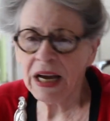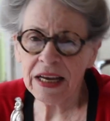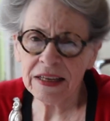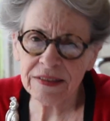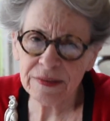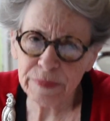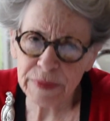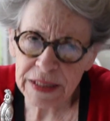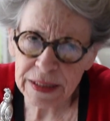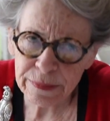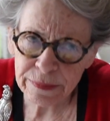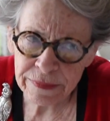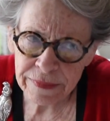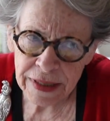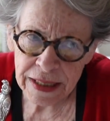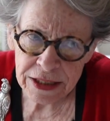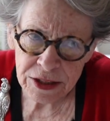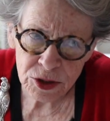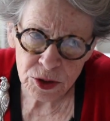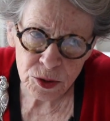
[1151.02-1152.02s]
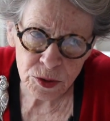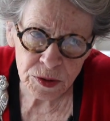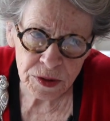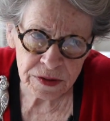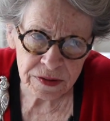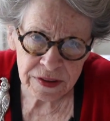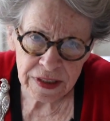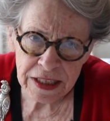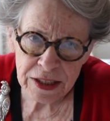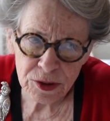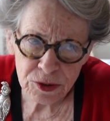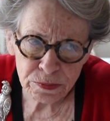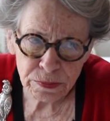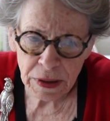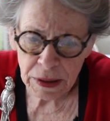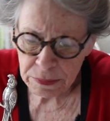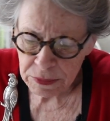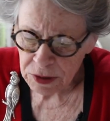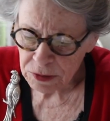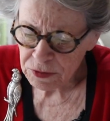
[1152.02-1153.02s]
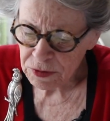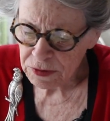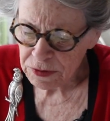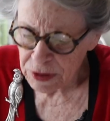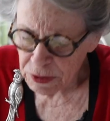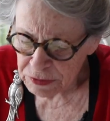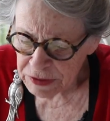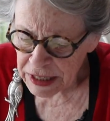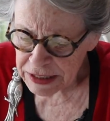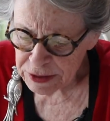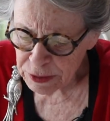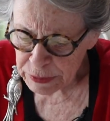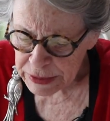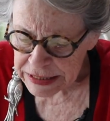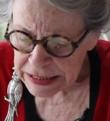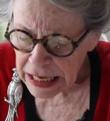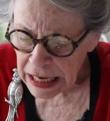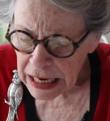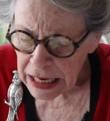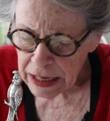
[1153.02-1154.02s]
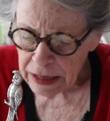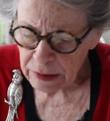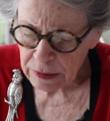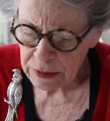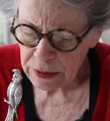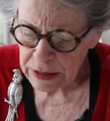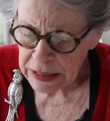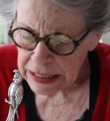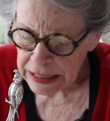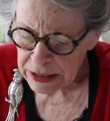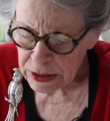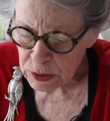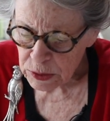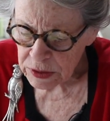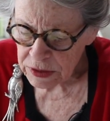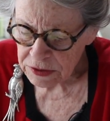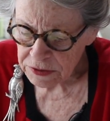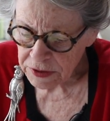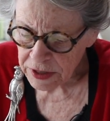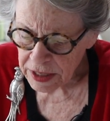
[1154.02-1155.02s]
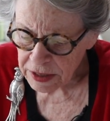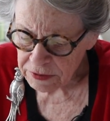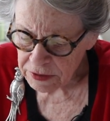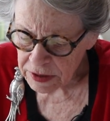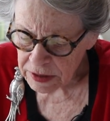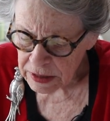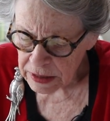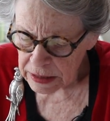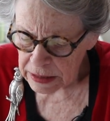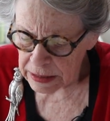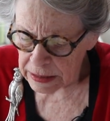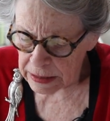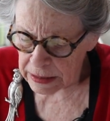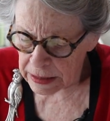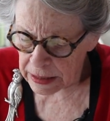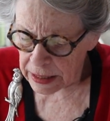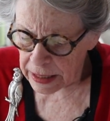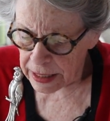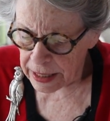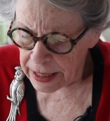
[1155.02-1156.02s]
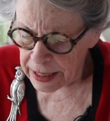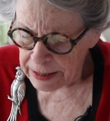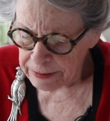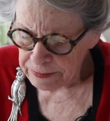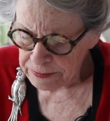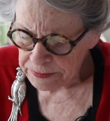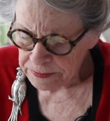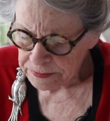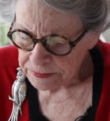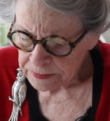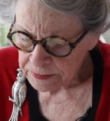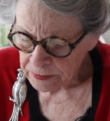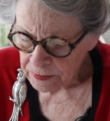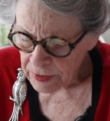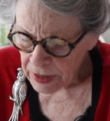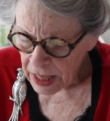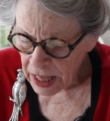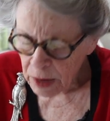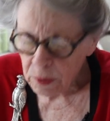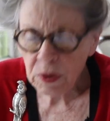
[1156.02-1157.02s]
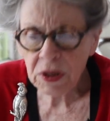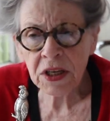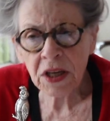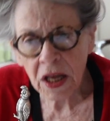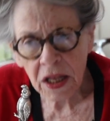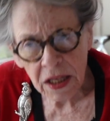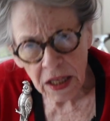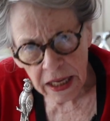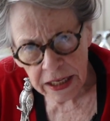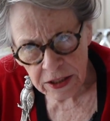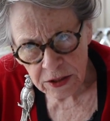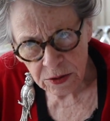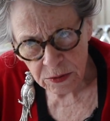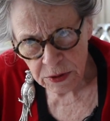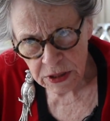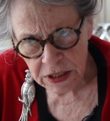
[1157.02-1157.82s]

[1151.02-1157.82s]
husband and my children say, Mom, you, you've got to retire. You can't do this forever. And I would not like to